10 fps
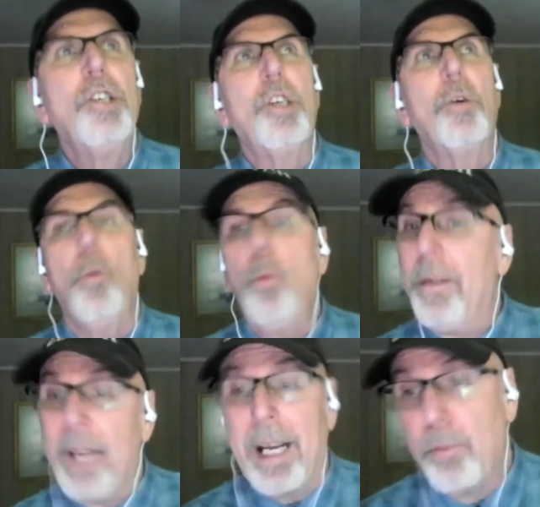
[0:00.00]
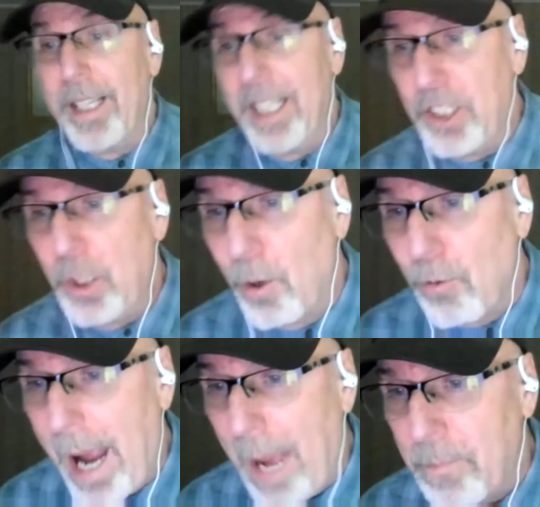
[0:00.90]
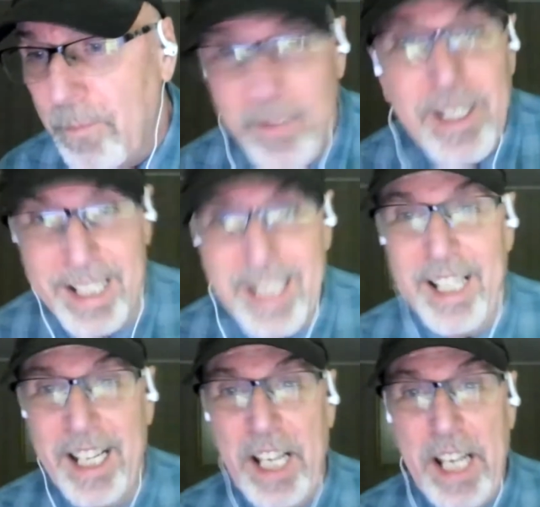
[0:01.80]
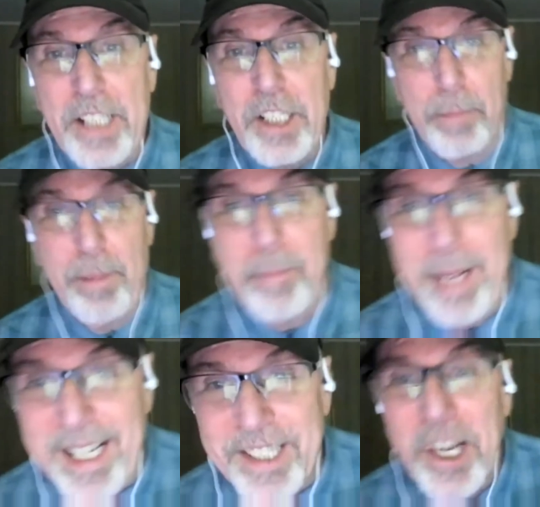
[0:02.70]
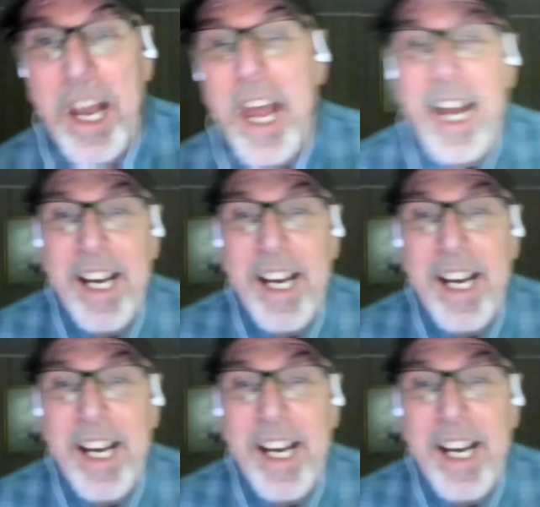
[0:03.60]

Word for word: So we've got to bring this to a wrap in, in the next couple of minutes.